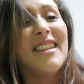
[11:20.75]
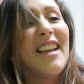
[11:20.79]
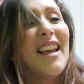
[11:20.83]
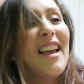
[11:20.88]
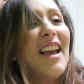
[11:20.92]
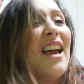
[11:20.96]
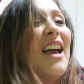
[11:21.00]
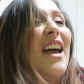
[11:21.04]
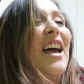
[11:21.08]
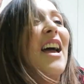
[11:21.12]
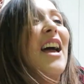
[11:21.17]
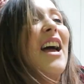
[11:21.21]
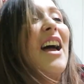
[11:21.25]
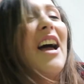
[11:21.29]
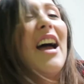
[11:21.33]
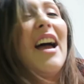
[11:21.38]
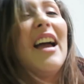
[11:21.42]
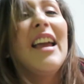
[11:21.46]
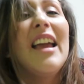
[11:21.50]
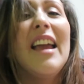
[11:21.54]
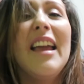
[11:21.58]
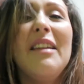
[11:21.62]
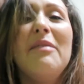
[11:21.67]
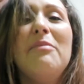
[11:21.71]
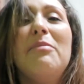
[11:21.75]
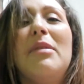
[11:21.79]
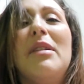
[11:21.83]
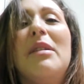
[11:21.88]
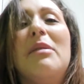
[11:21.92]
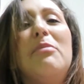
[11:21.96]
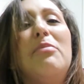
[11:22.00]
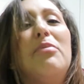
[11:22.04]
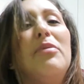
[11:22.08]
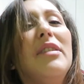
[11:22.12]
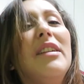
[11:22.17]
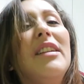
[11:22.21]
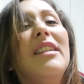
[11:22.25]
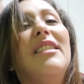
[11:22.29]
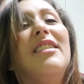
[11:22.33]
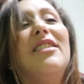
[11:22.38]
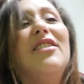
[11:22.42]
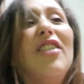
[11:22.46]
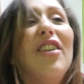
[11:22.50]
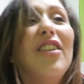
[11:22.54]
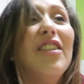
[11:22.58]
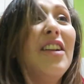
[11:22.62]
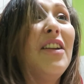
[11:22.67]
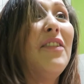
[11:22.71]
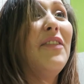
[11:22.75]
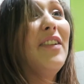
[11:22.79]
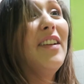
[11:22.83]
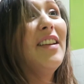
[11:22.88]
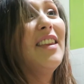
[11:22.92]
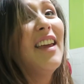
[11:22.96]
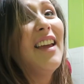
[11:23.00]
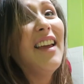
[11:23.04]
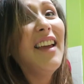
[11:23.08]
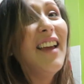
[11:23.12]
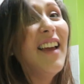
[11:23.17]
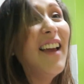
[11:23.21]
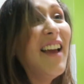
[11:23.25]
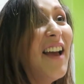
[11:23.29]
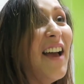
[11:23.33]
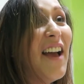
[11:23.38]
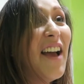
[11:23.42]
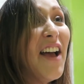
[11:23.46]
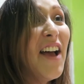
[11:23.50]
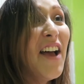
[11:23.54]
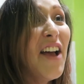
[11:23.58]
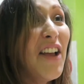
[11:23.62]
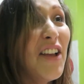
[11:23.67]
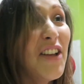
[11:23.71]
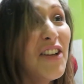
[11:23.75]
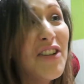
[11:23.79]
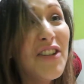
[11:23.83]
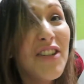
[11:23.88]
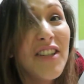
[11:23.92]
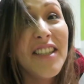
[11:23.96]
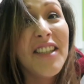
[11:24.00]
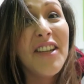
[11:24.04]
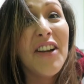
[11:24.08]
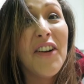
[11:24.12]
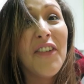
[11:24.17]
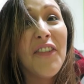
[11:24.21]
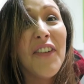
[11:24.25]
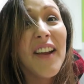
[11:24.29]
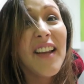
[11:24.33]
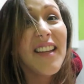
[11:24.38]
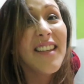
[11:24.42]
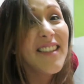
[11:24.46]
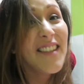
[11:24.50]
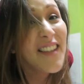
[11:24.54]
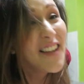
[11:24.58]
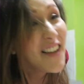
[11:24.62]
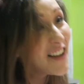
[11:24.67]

This. I hate being brain You should see face.